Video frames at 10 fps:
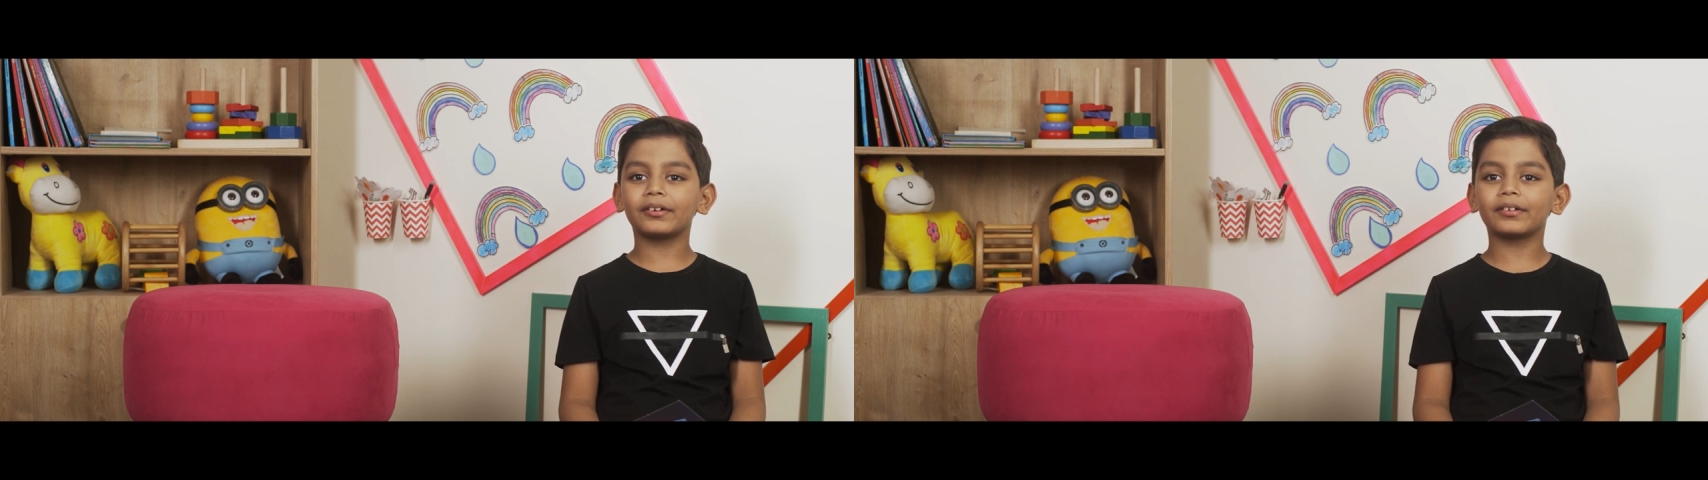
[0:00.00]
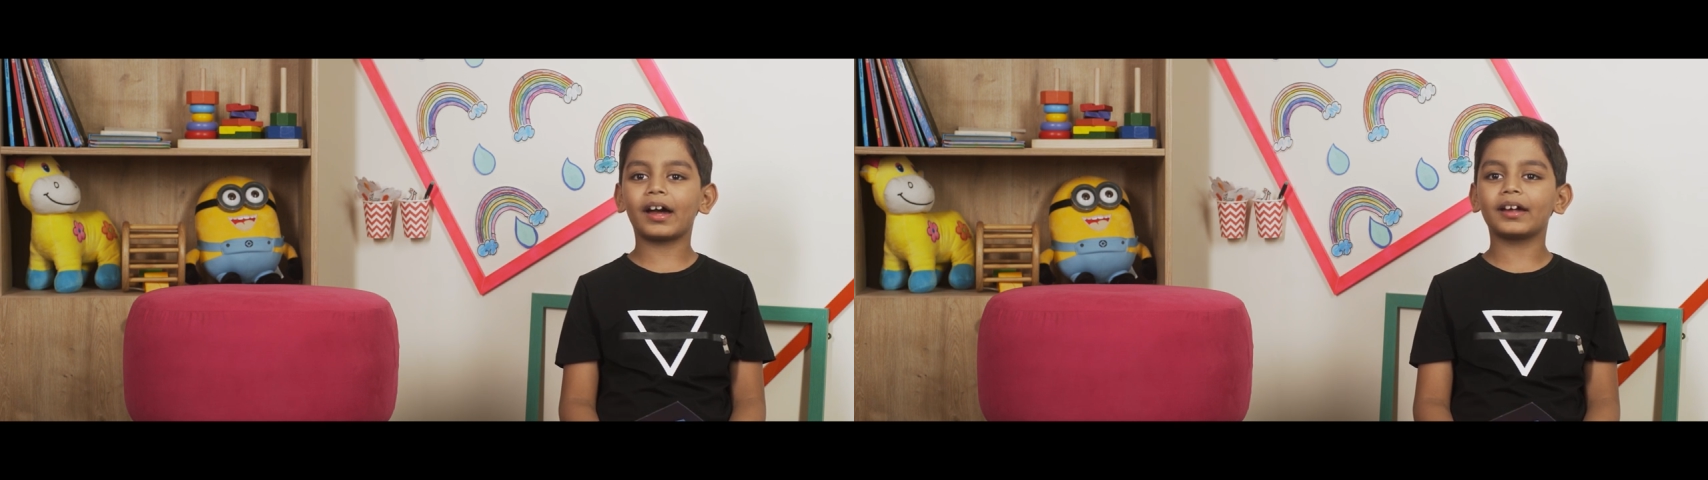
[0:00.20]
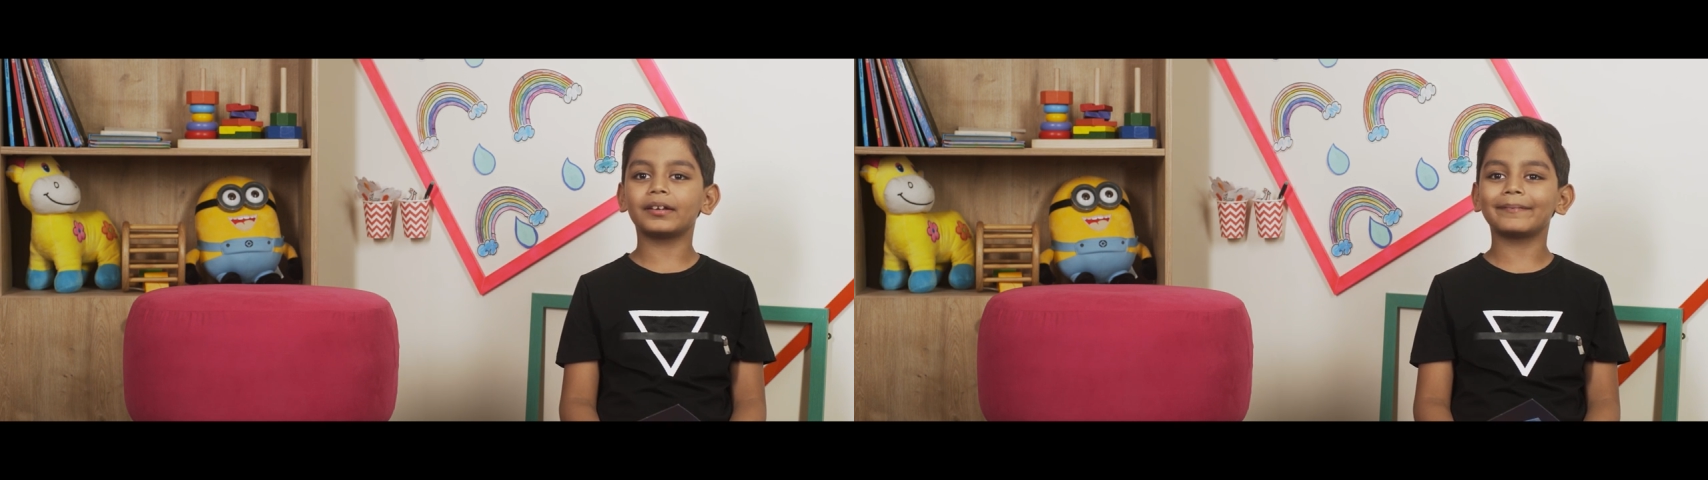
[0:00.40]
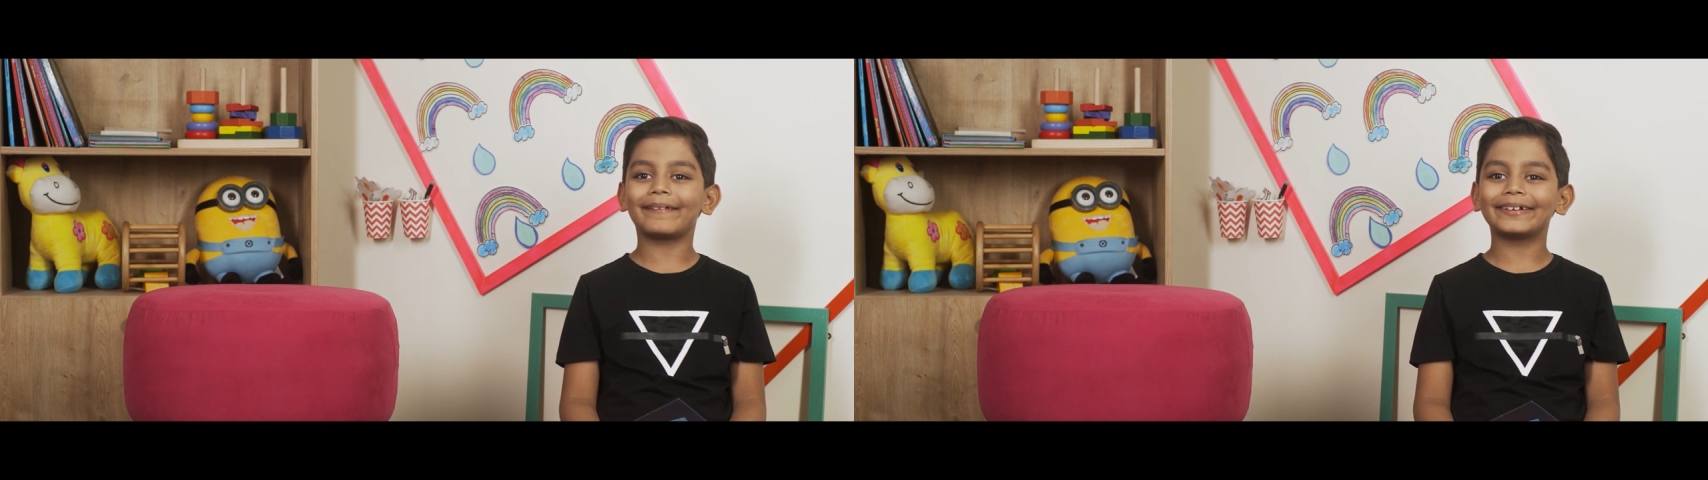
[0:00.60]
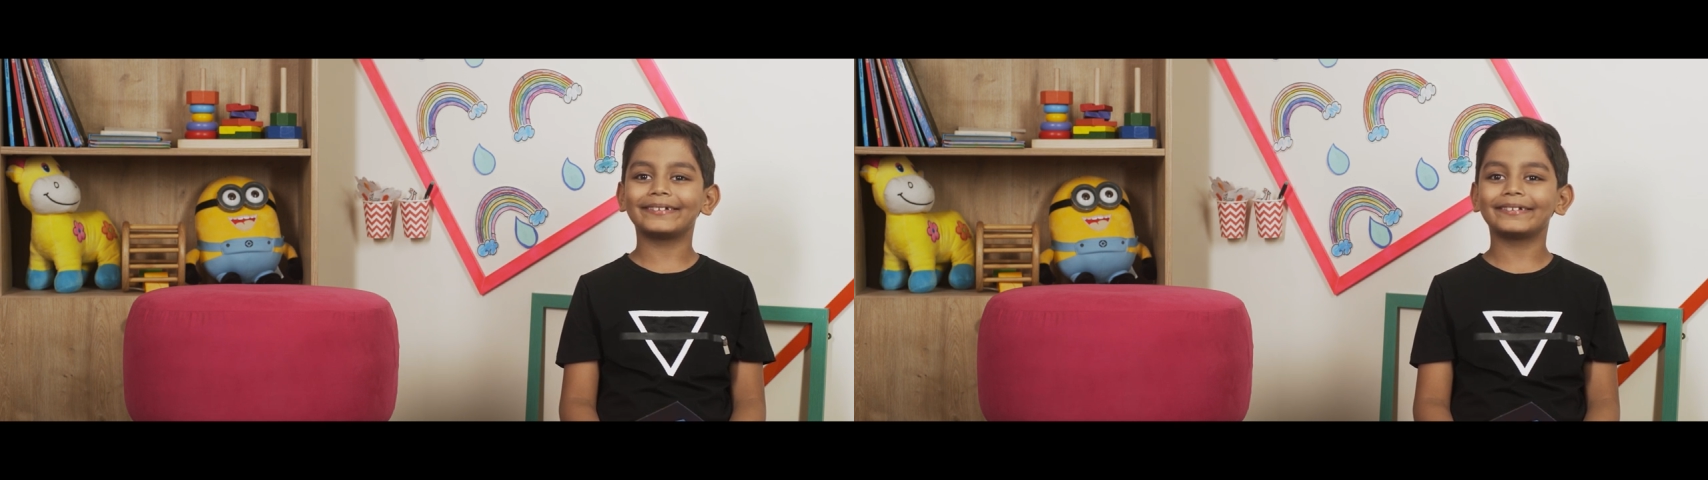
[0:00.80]
is Iron
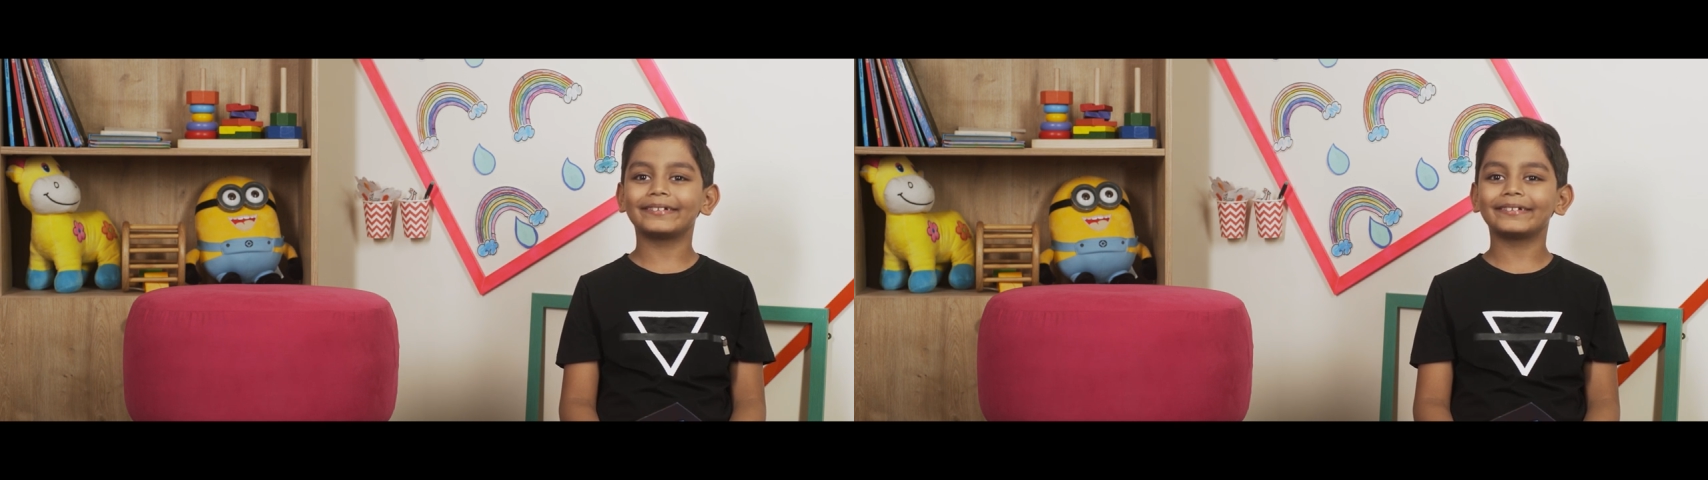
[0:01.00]
Man.